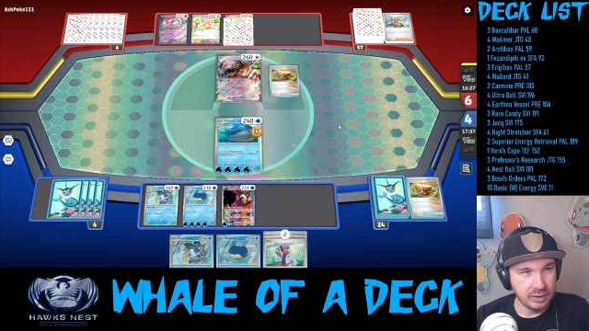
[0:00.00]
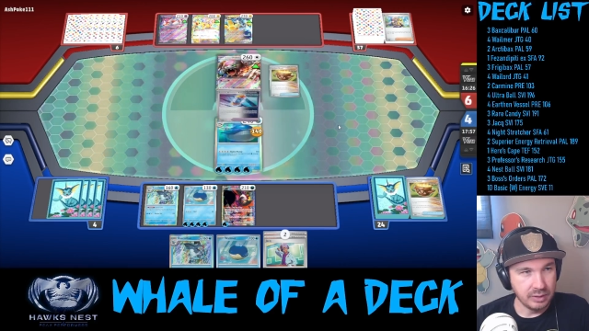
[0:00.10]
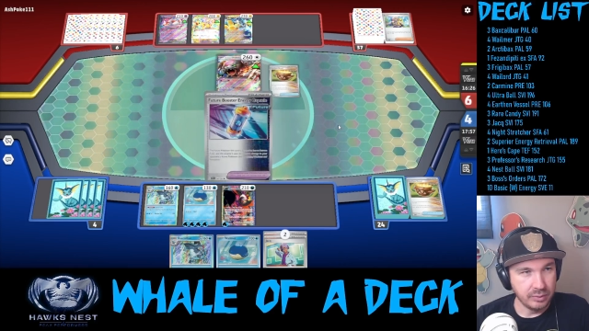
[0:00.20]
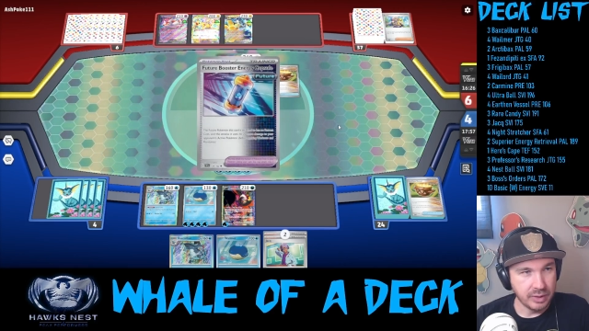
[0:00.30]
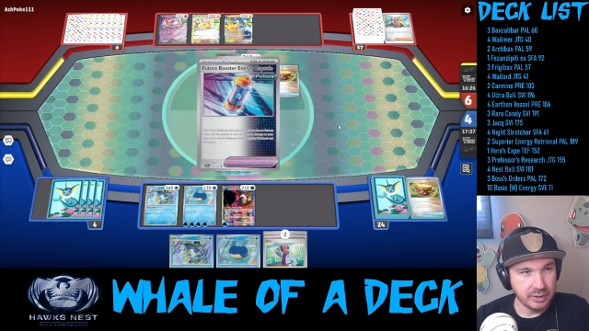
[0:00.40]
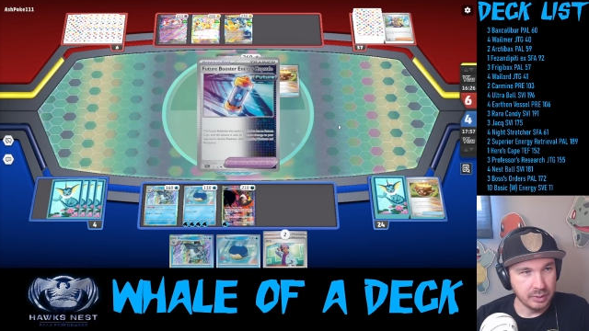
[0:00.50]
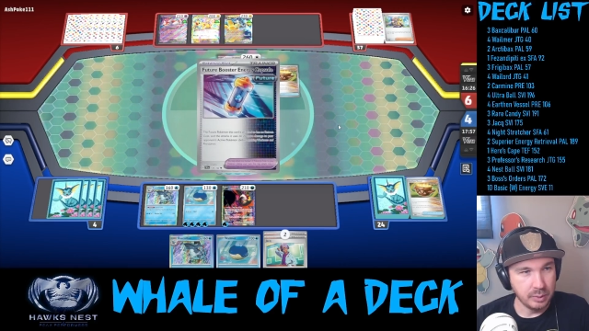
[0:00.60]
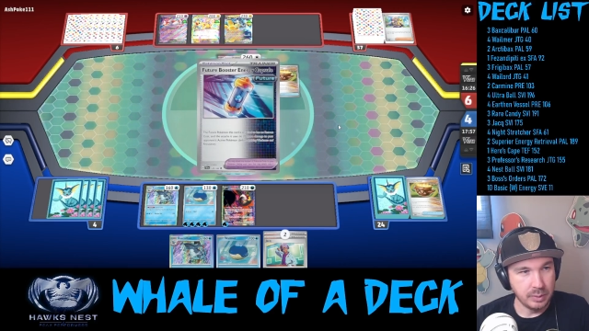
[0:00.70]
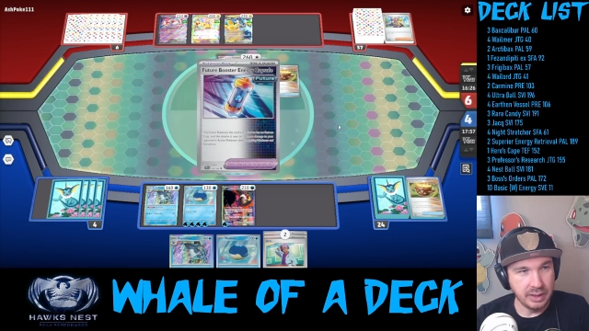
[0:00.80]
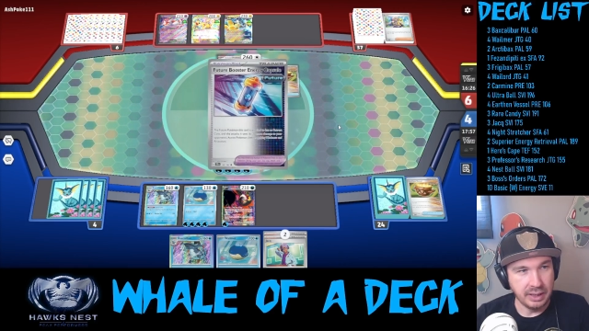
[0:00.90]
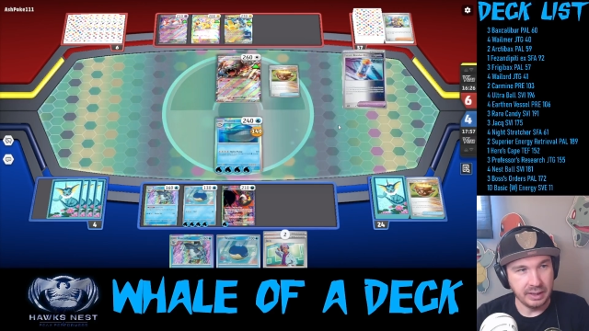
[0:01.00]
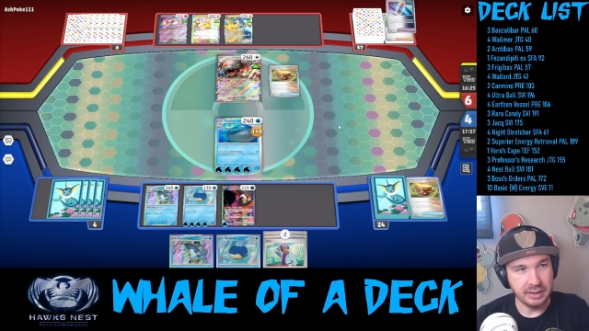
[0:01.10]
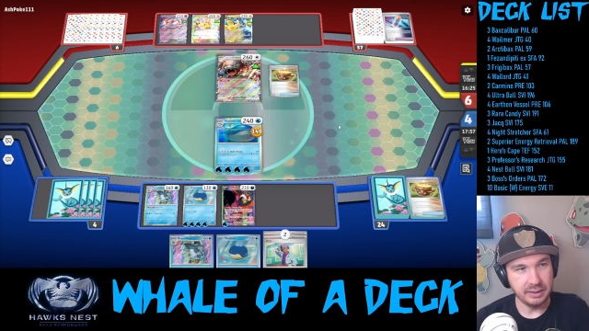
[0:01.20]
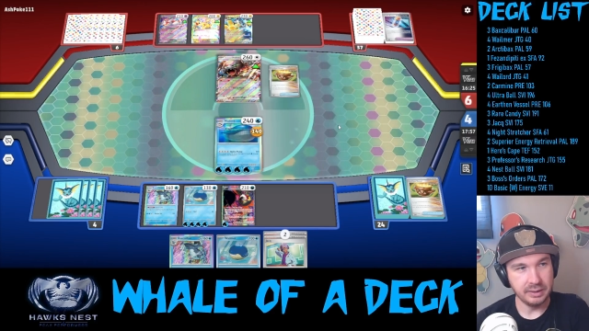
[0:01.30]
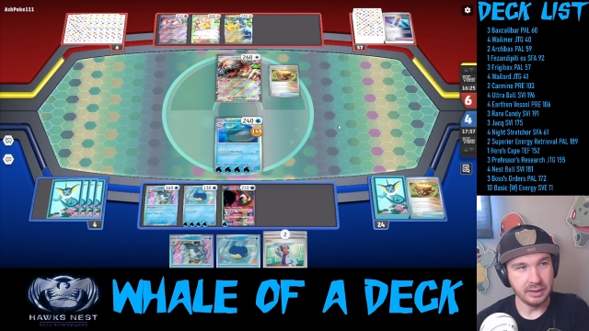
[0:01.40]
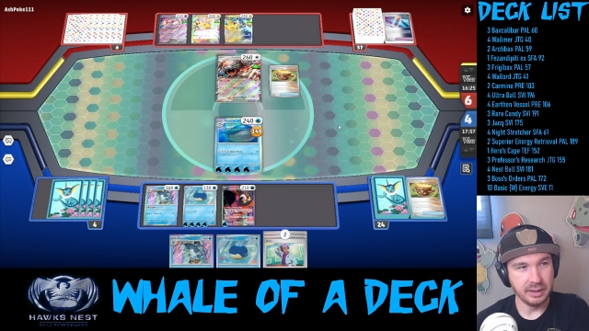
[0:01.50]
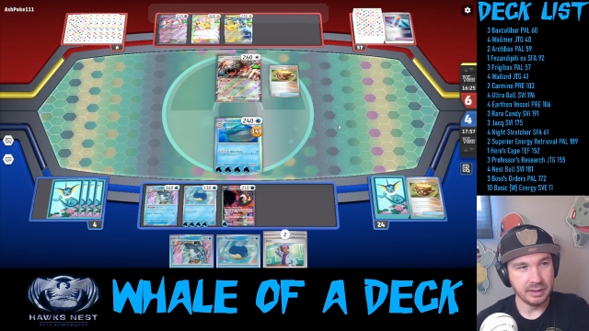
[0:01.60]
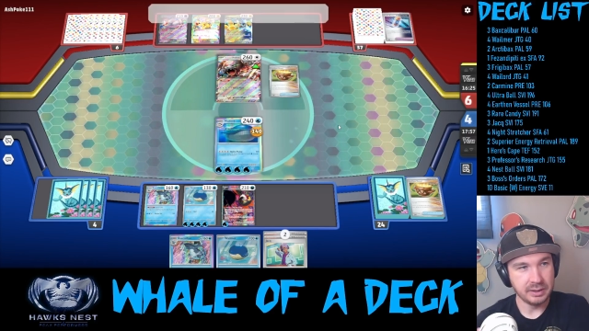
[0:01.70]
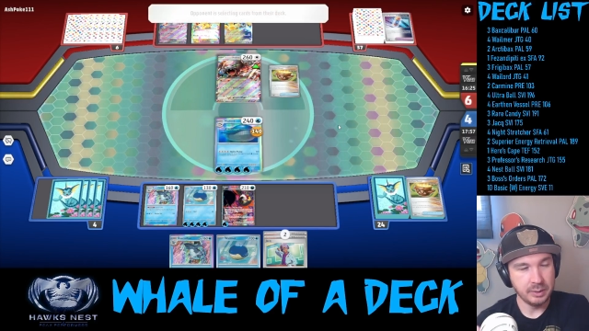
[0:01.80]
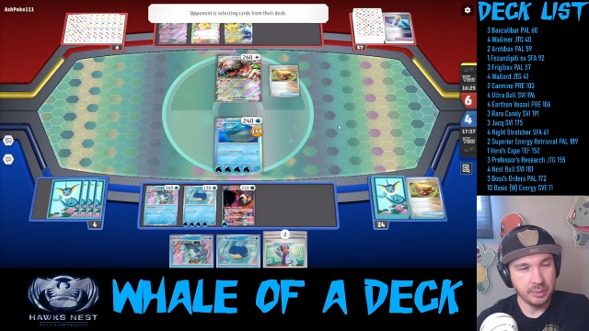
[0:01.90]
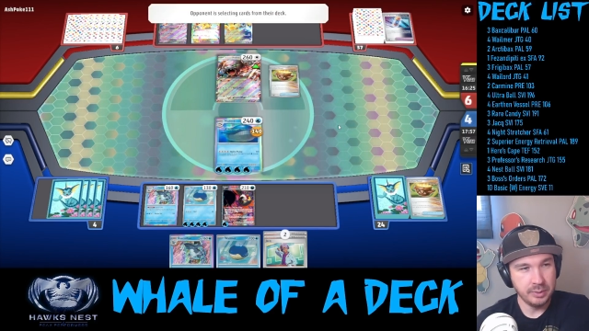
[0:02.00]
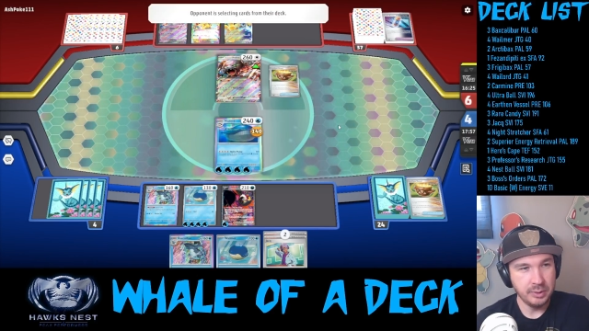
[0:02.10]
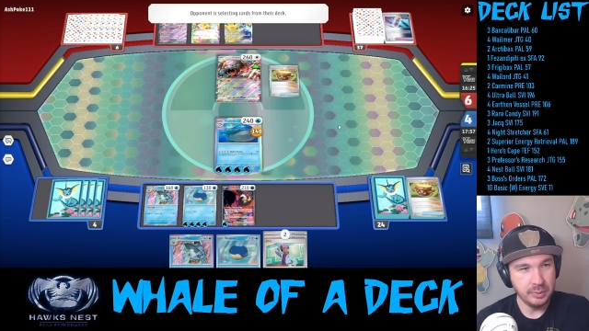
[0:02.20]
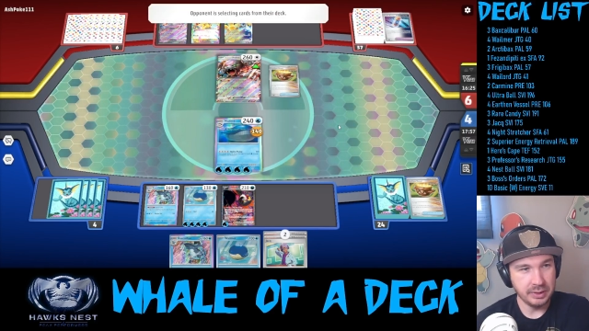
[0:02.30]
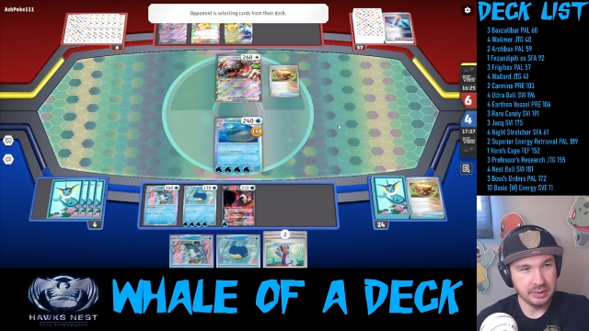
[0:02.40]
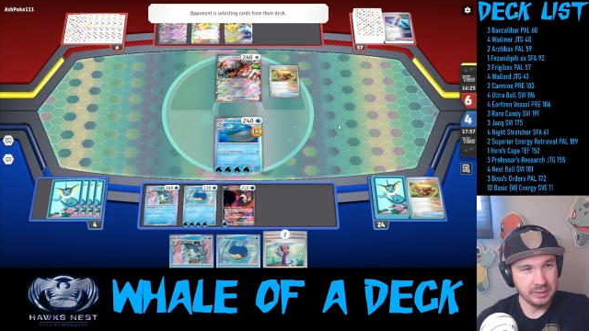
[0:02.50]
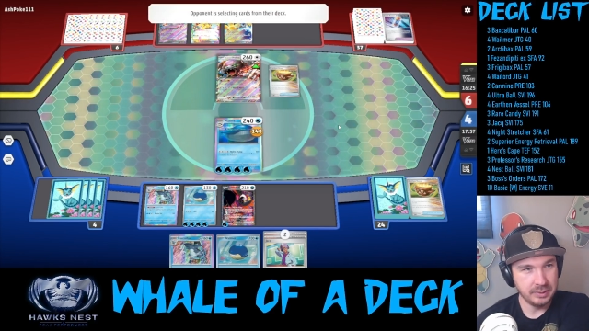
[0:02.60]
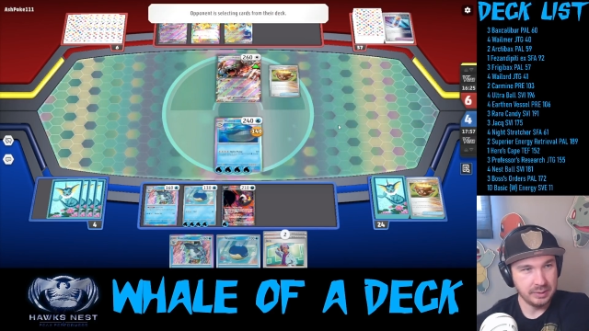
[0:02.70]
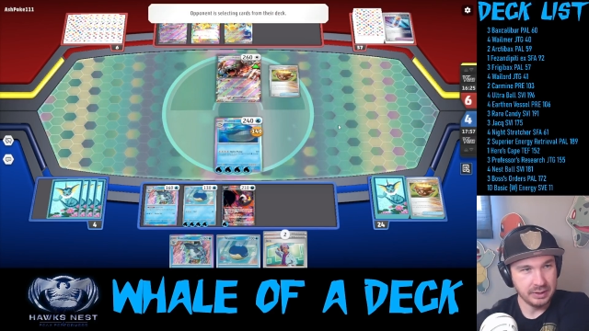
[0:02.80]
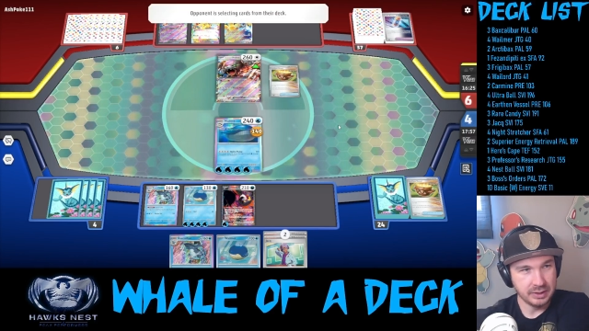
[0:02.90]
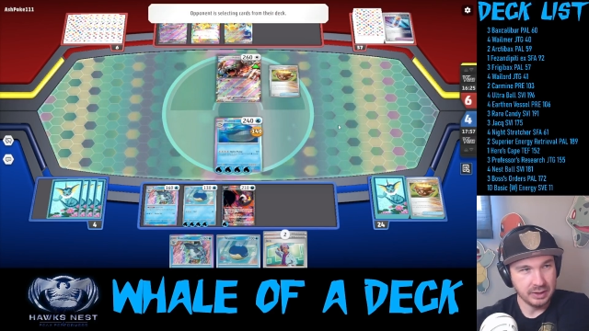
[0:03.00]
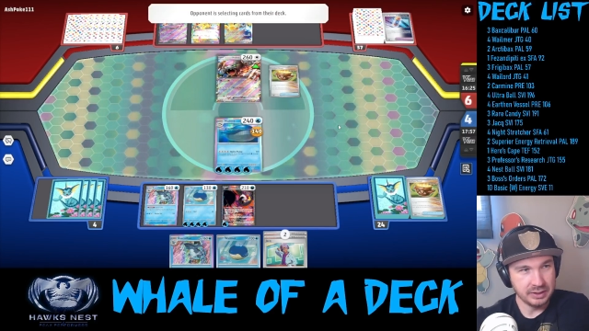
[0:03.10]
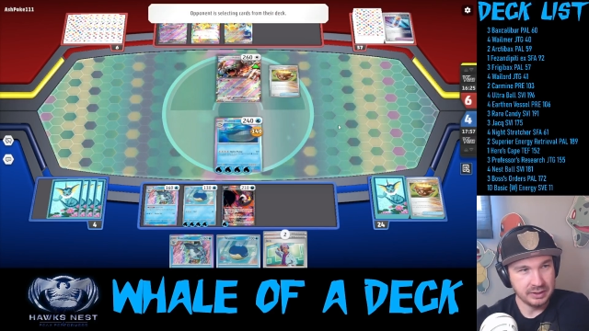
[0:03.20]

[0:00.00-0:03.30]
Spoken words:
Us away. Yeah, so I wonder what he does.